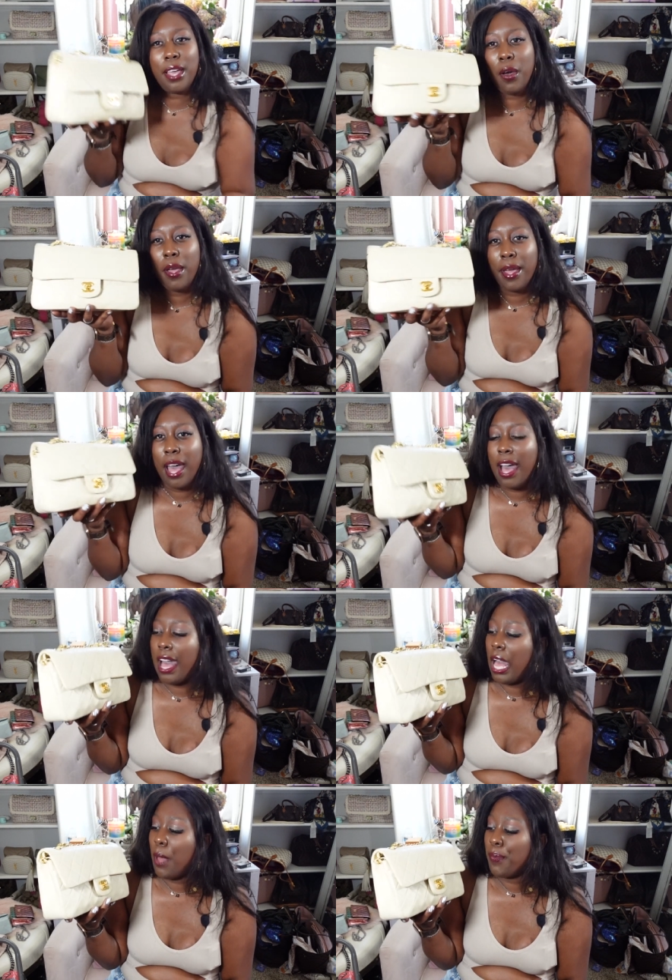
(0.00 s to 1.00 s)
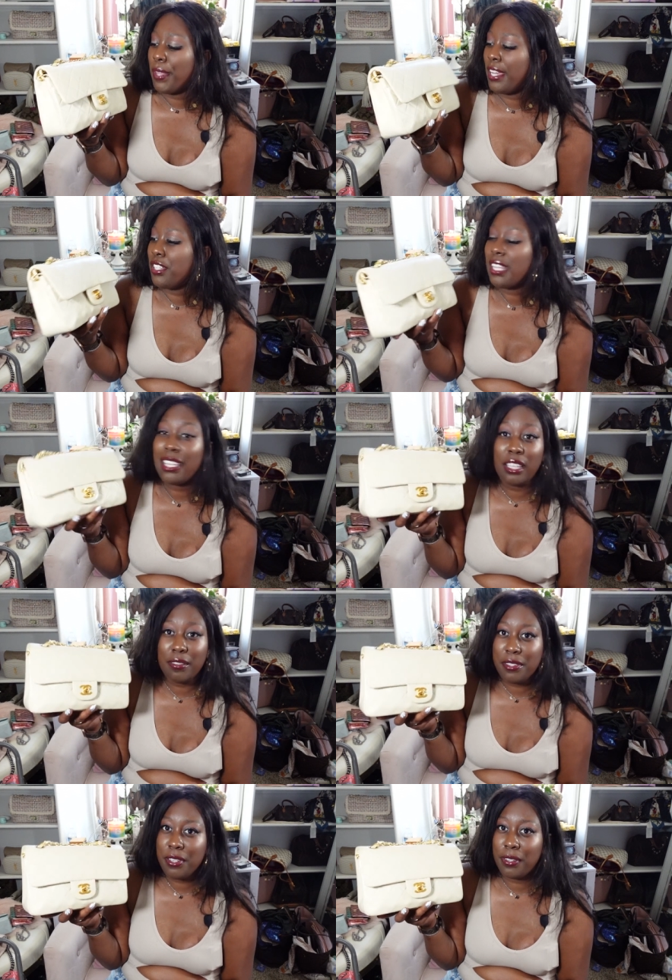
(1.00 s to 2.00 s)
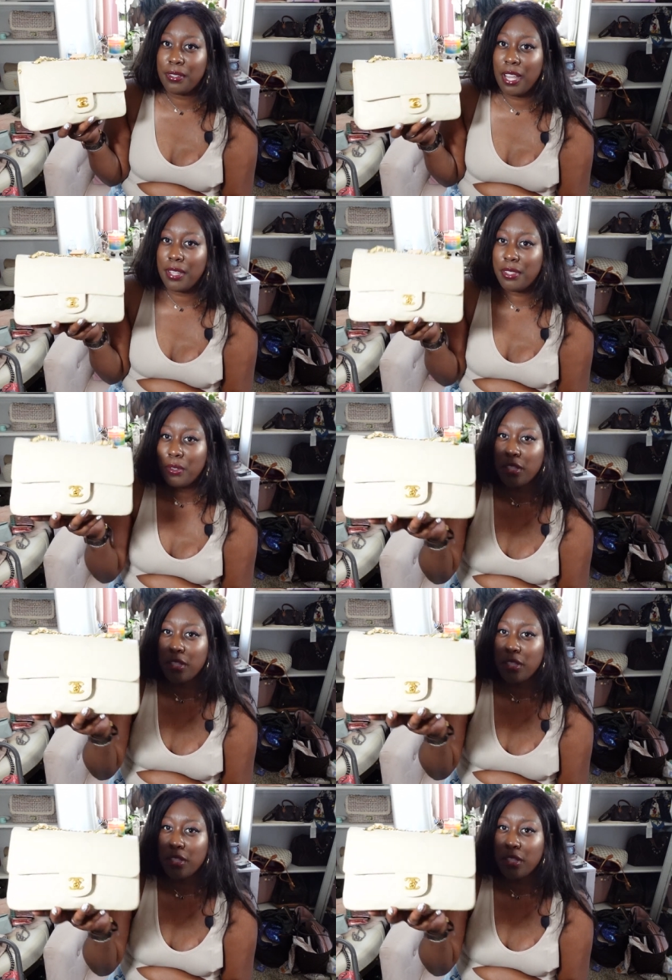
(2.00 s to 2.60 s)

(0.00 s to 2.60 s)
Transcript: So I love the turn lock though.